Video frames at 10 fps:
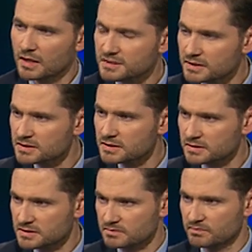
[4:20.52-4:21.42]
I sense that
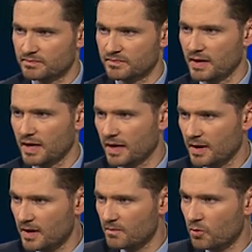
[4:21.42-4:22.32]
it's
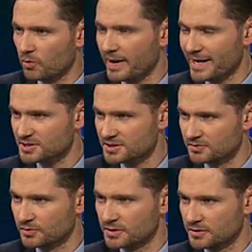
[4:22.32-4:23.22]
more
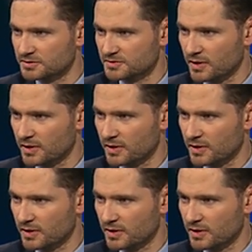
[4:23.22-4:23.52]
passionate with you as